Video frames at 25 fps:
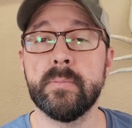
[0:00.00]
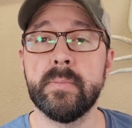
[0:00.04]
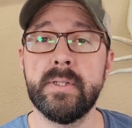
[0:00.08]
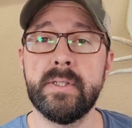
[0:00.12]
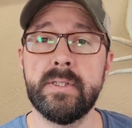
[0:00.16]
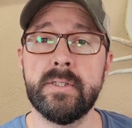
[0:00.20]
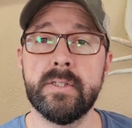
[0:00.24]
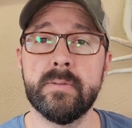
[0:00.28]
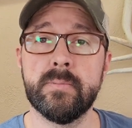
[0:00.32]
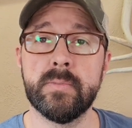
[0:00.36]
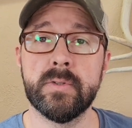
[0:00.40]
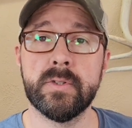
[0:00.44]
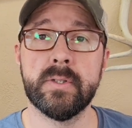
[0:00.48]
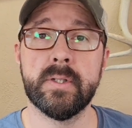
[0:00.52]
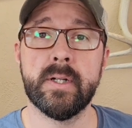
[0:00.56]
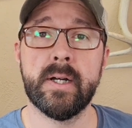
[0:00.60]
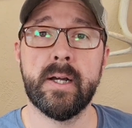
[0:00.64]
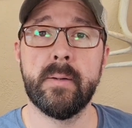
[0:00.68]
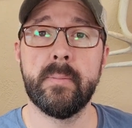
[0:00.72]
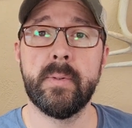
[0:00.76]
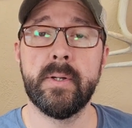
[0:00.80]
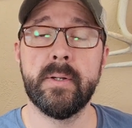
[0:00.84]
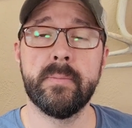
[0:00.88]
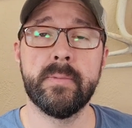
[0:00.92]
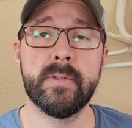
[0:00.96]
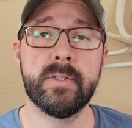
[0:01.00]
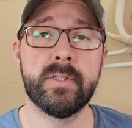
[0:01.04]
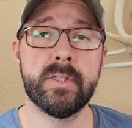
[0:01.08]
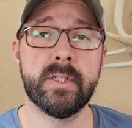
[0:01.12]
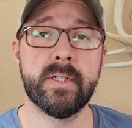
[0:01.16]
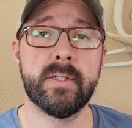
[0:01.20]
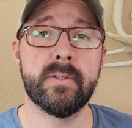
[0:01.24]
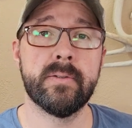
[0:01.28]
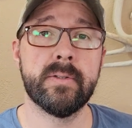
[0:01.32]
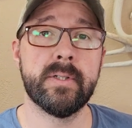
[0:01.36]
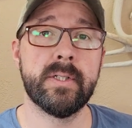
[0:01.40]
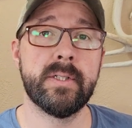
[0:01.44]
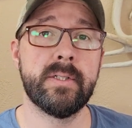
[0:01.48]
Please subscribe, help the
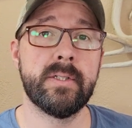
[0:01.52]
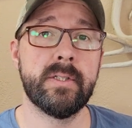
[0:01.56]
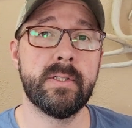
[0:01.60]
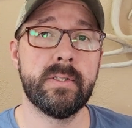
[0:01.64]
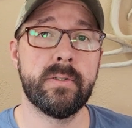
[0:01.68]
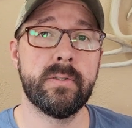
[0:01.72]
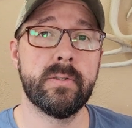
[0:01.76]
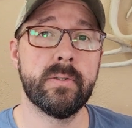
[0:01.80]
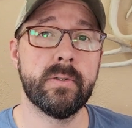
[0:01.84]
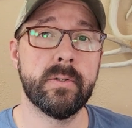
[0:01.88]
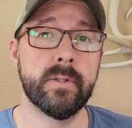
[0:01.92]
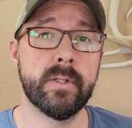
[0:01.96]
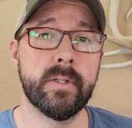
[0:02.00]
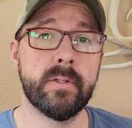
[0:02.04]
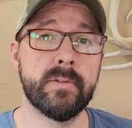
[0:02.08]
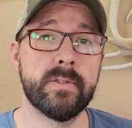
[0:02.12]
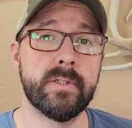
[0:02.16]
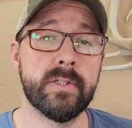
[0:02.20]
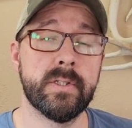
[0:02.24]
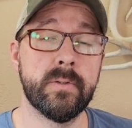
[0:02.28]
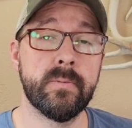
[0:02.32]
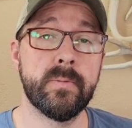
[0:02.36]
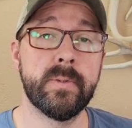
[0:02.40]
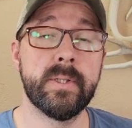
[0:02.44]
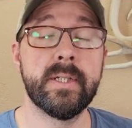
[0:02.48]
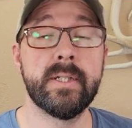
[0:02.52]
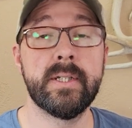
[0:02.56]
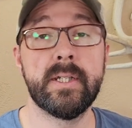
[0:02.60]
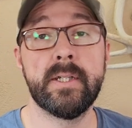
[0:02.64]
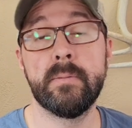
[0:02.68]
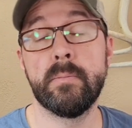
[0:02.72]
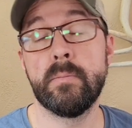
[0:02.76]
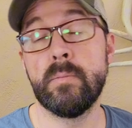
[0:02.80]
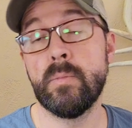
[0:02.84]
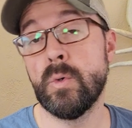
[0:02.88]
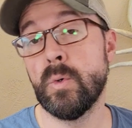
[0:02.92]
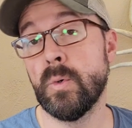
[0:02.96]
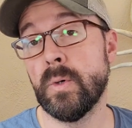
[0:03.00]
channel continue to grow so that we can
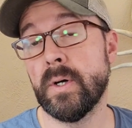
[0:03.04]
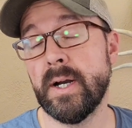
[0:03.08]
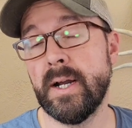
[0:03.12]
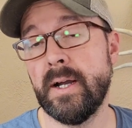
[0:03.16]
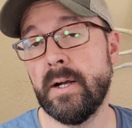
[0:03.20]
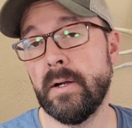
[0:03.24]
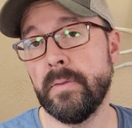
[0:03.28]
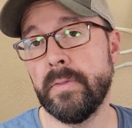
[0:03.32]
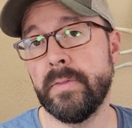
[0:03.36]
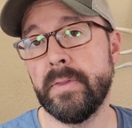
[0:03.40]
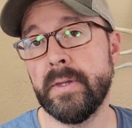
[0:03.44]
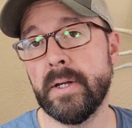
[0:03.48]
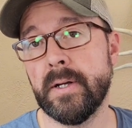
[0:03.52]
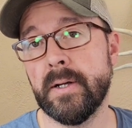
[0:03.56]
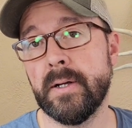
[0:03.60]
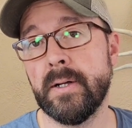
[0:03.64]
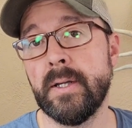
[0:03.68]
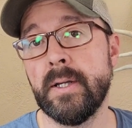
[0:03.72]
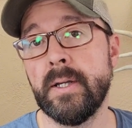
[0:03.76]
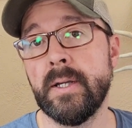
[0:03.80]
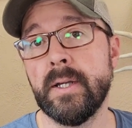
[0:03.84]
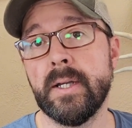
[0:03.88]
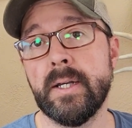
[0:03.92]
get more out there